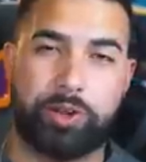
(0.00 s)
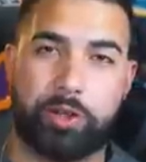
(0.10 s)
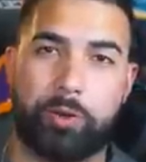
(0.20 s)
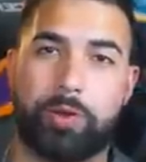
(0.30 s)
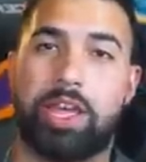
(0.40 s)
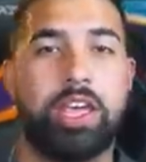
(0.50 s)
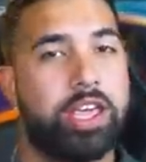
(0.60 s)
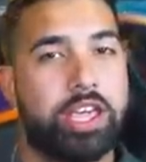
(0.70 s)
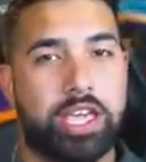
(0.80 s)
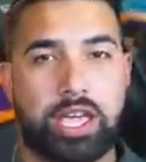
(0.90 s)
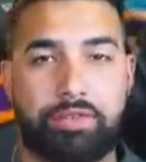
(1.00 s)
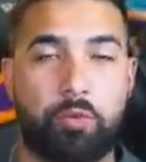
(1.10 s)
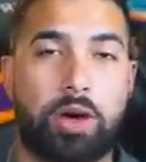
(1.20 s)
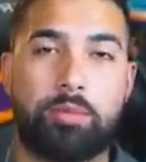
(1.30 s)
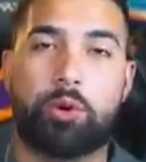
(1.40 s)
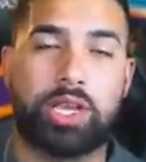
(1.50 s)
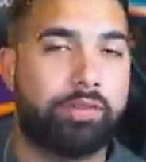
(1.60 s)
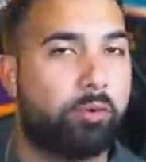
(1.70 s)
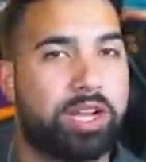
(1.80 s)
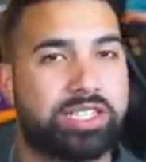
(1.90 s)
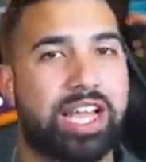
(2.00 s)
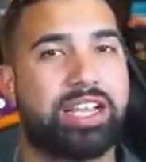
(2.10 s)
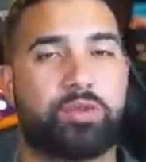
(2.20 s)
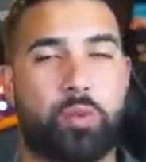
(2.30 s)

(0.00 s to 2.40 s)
code. If you want more giveaways as